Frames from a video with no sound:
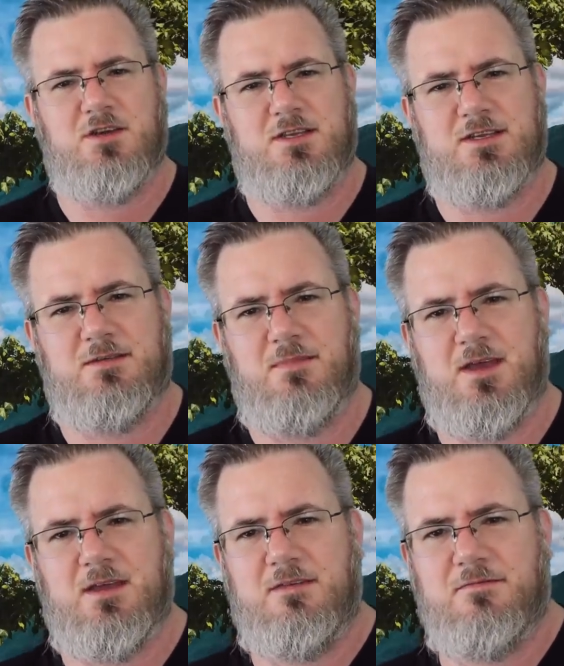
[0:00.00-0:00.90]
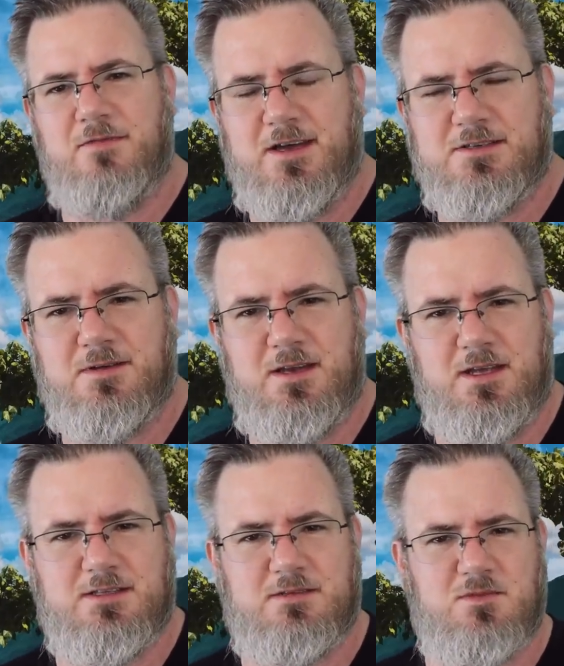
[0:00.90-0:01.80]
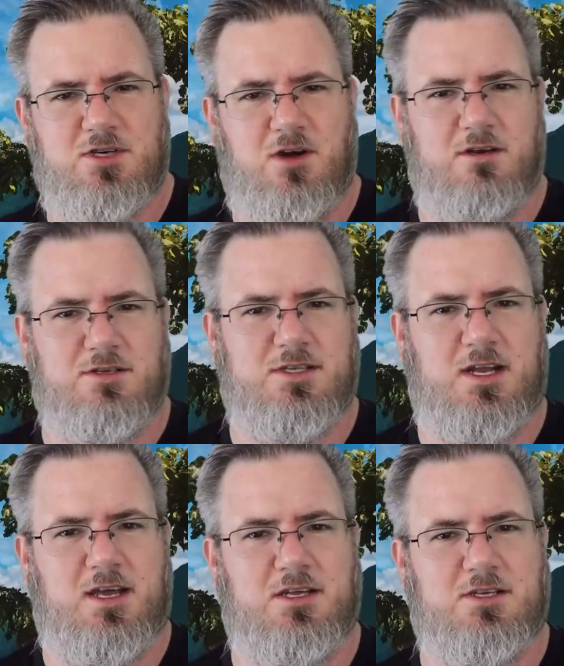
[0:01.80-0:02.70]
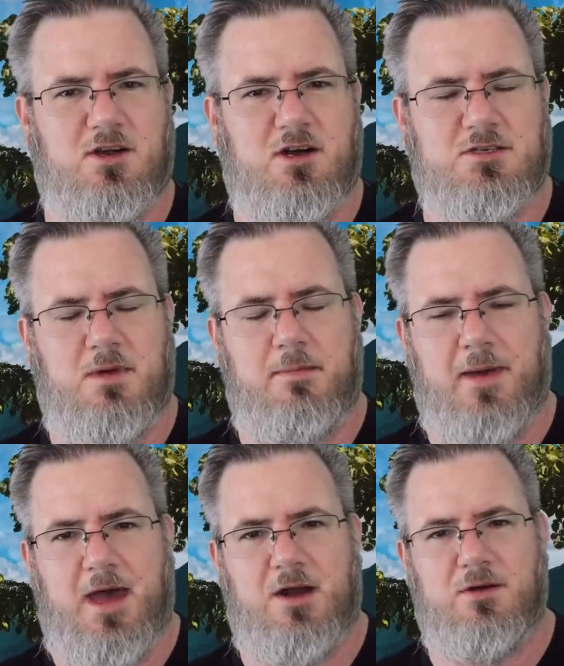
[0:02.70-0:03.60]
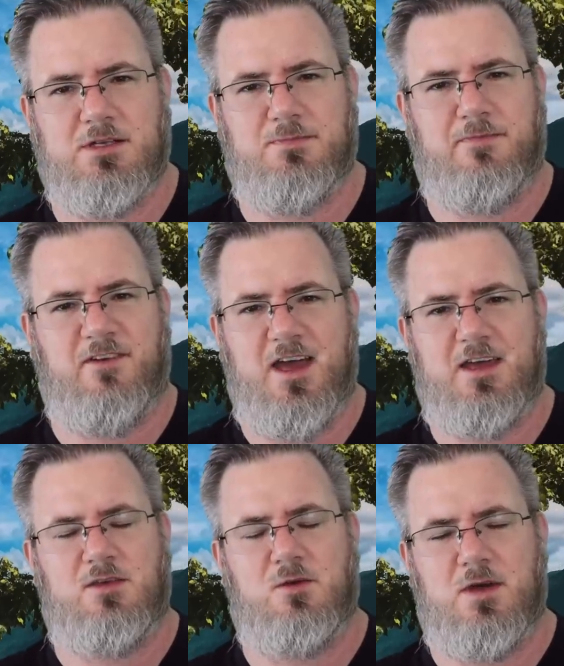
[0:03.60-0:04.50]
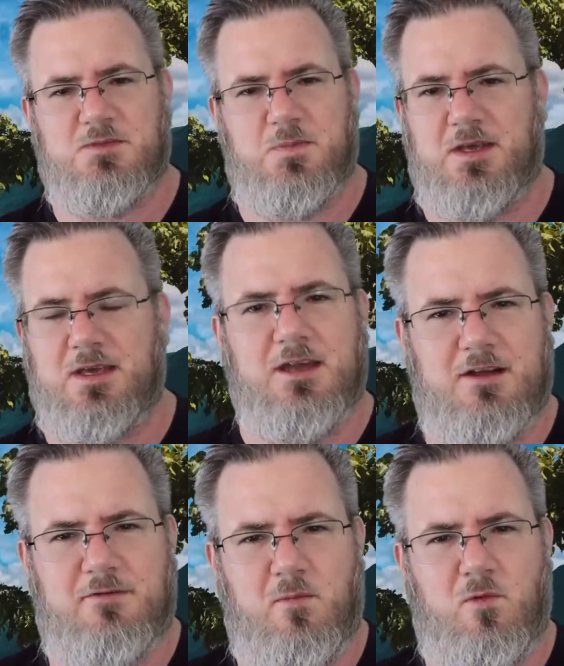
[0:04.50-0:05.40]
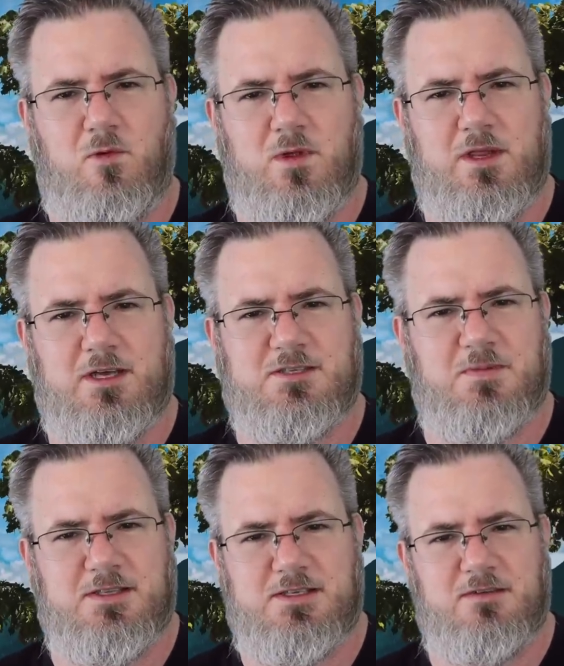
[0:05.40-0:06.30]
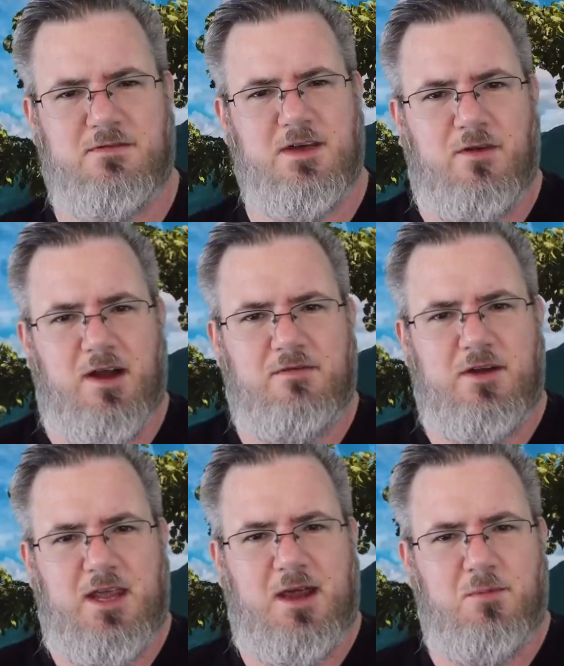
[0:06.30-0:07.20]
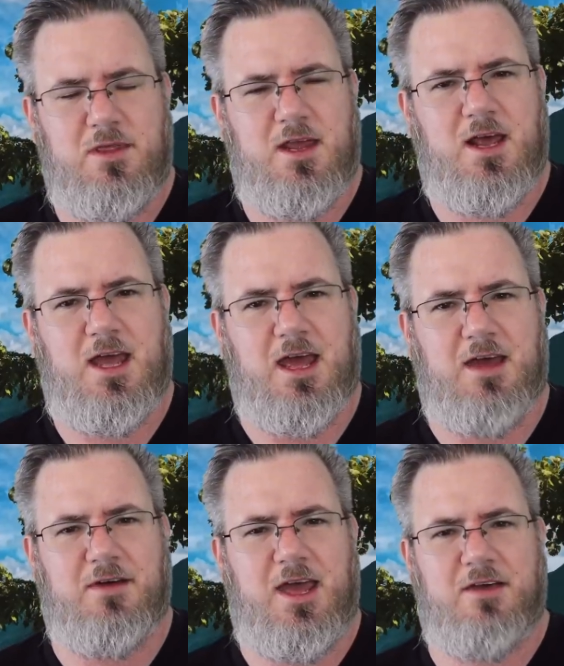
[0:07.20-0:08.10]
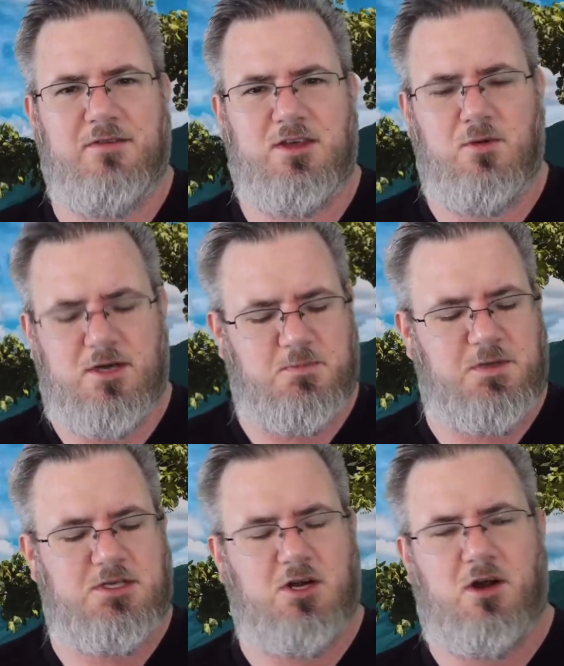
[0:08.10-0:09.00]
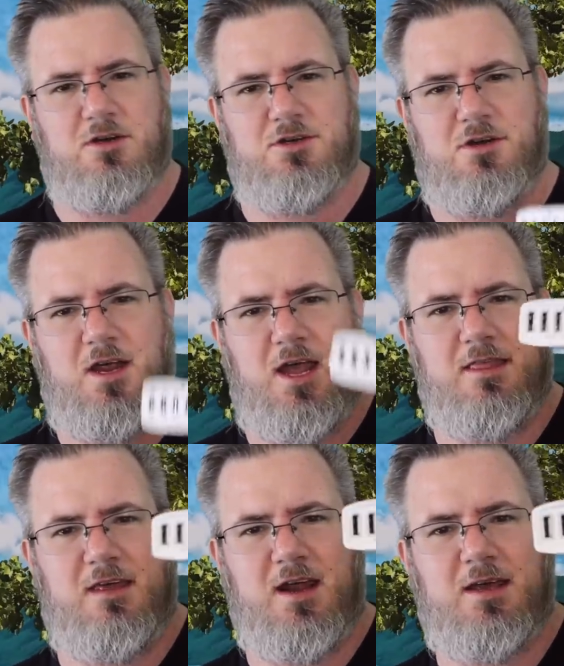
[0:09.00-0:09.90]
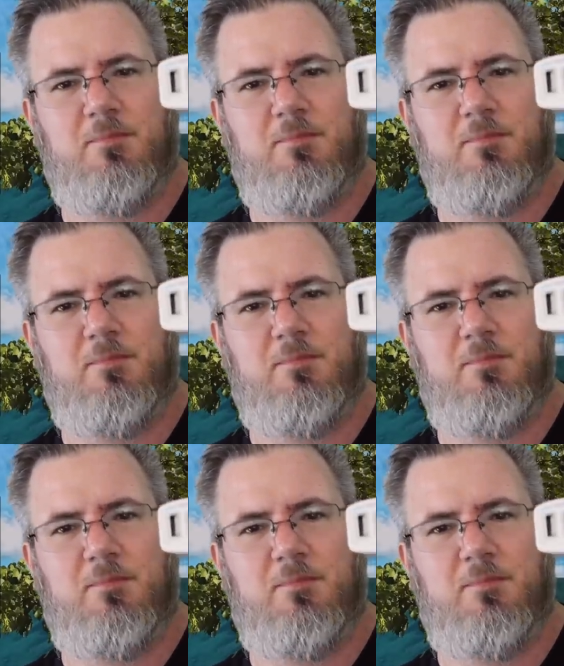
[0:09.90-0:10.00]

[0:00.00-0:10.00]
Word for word: So I did make an investment in some chargers that I could charge my batteries via U S B. None of them were really expensive. For every camera that I have, I have a U S B charger and then I